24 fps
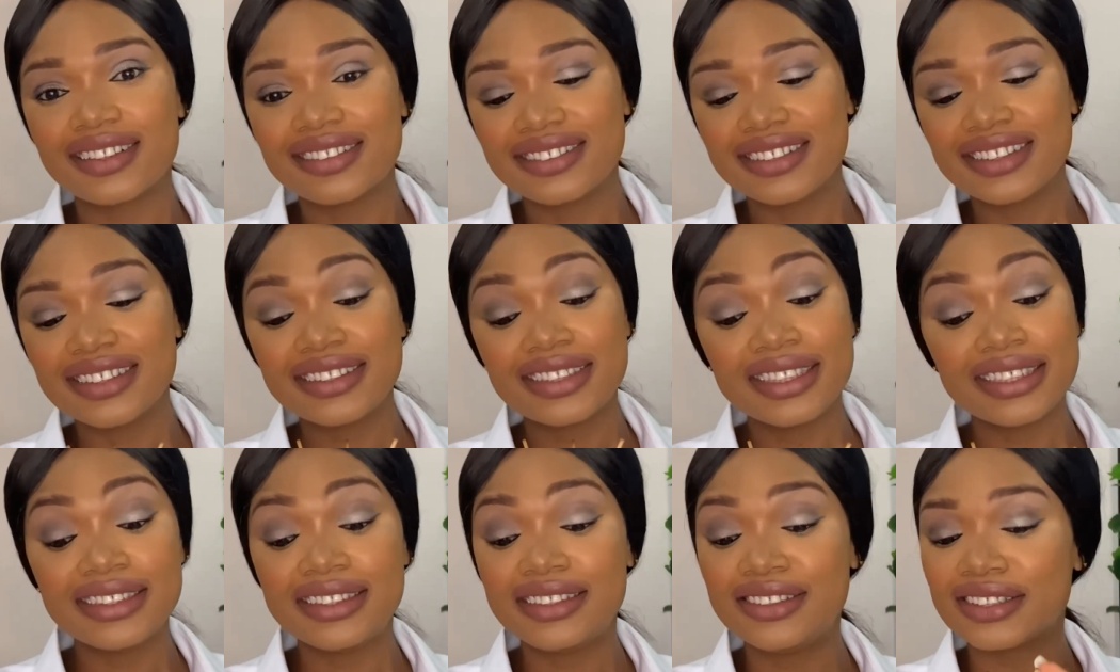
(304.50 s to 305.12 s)

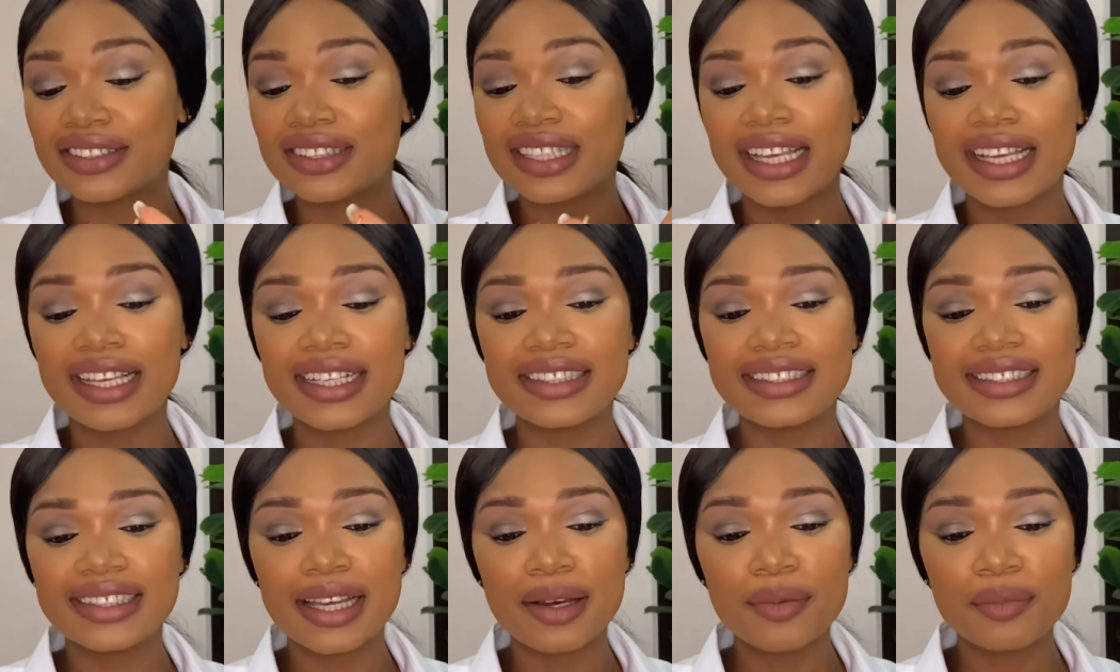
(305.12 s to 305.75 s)
This is just like a
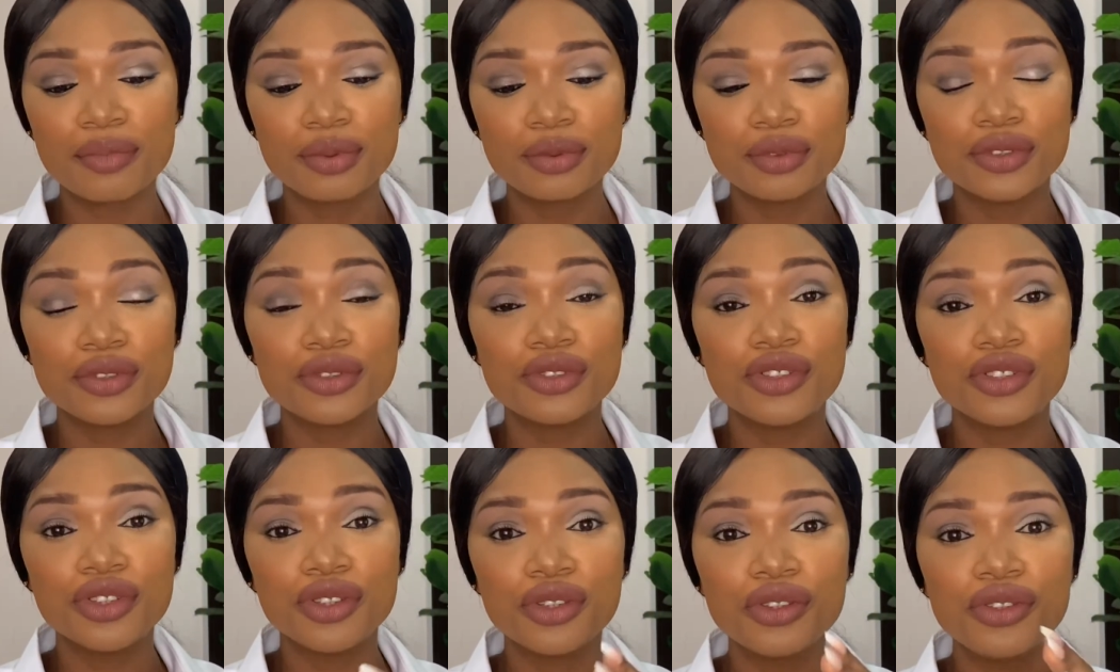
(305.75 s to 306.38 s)
sample to
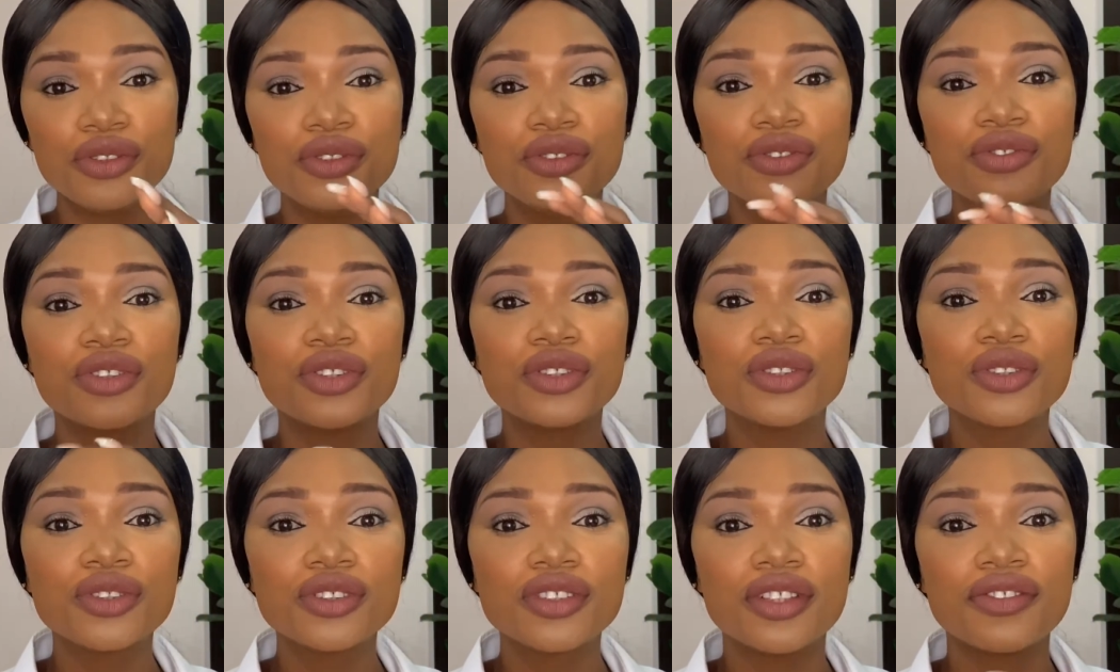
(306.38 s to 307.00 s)
show you, for
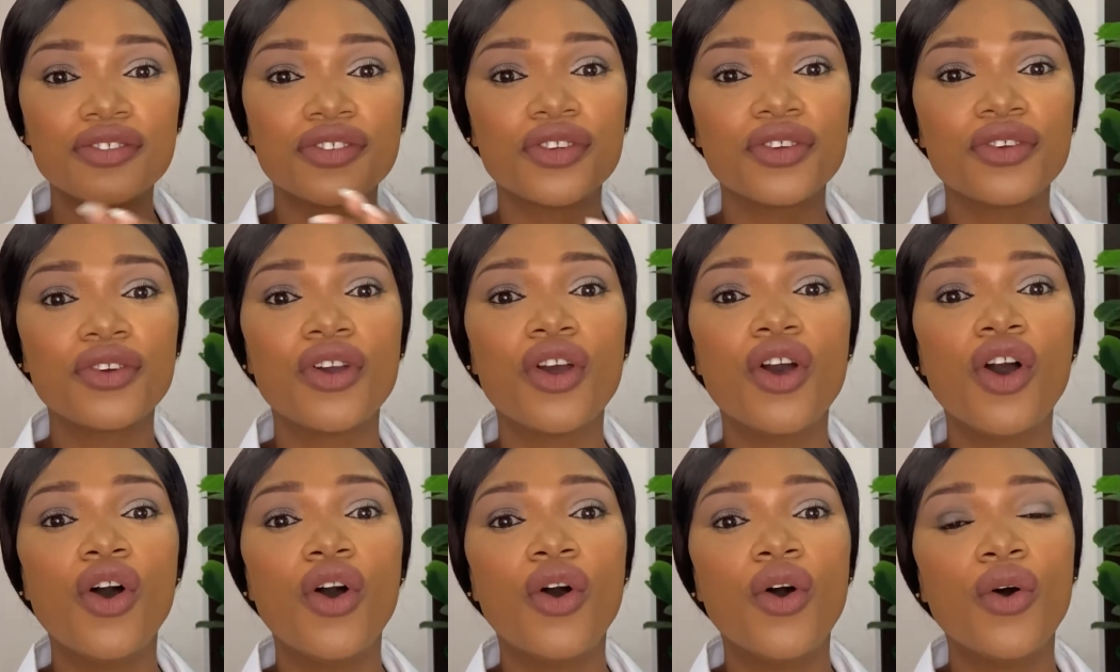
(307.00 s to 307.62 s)
those of you
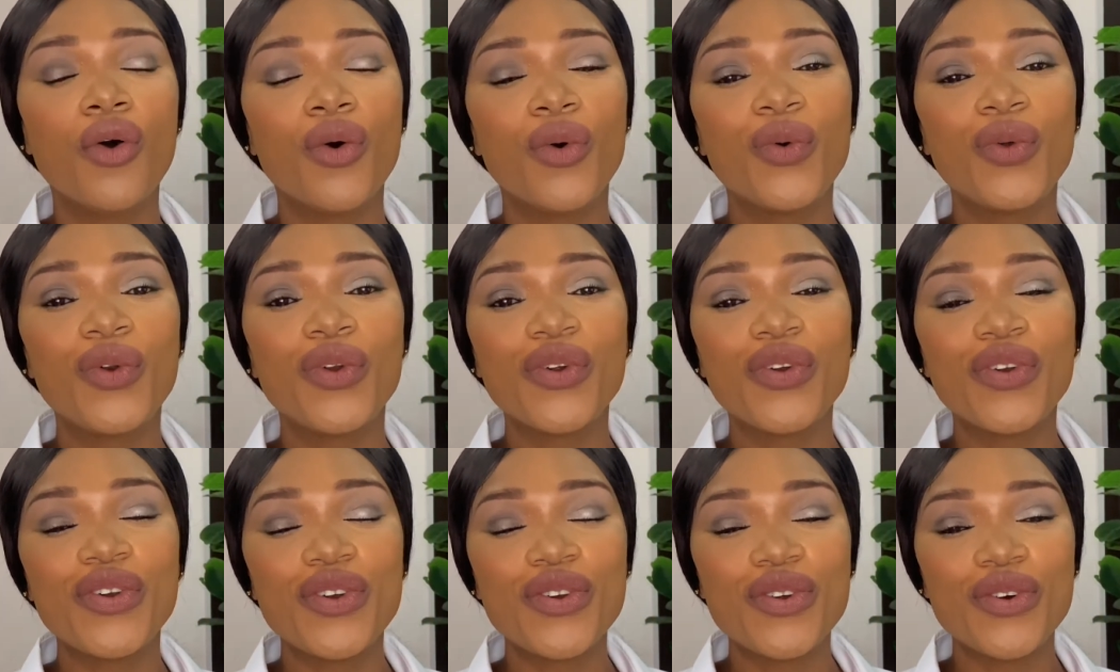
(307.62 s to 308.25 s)
who
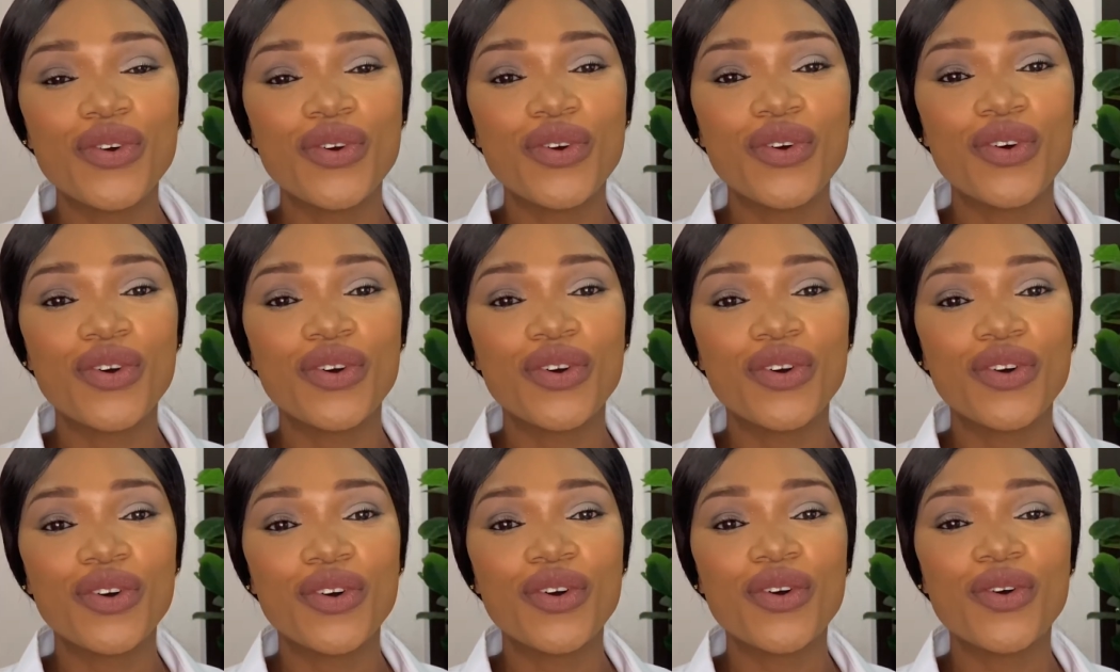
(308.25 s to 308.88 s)
don't know
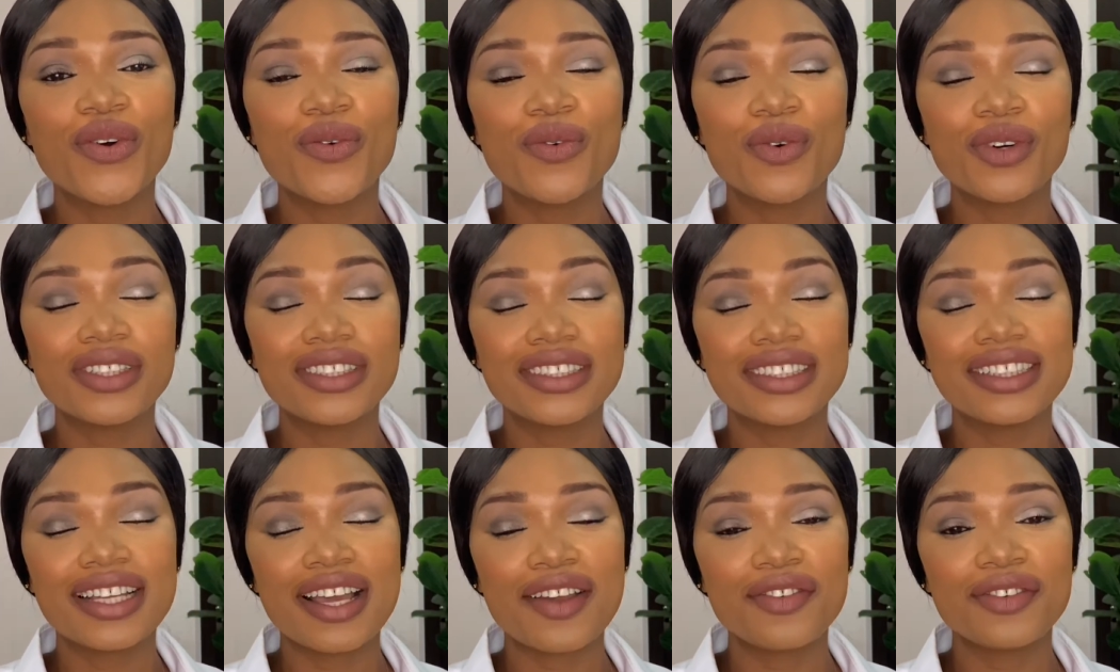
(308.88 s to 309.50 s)
what
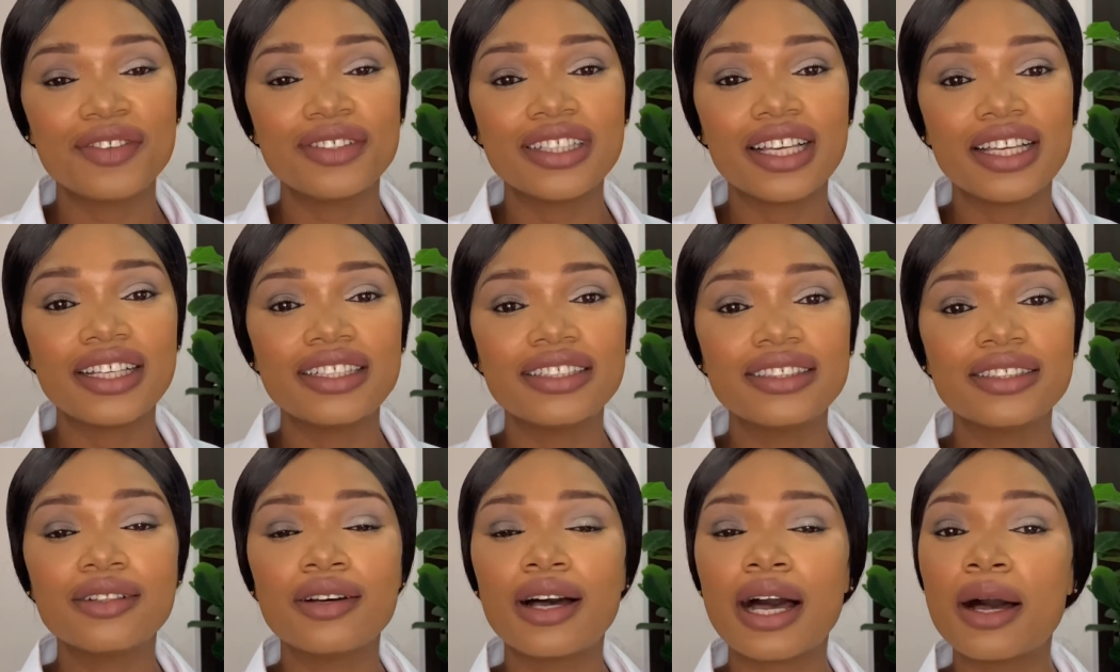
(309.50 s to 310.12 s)
a diffuser
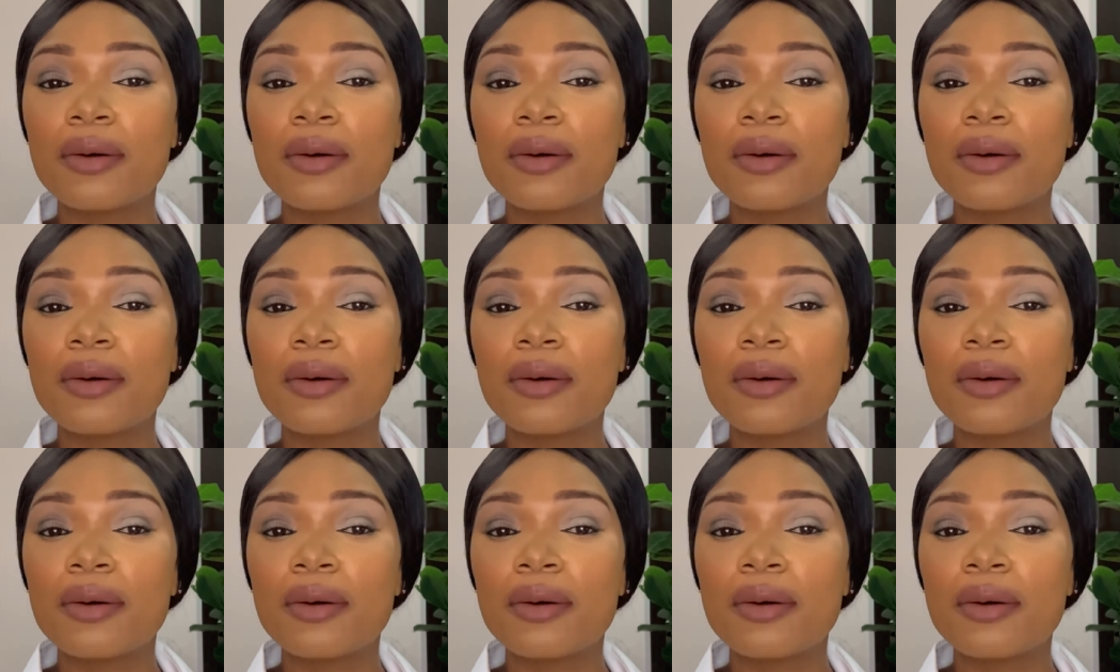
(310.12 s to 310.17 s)
is.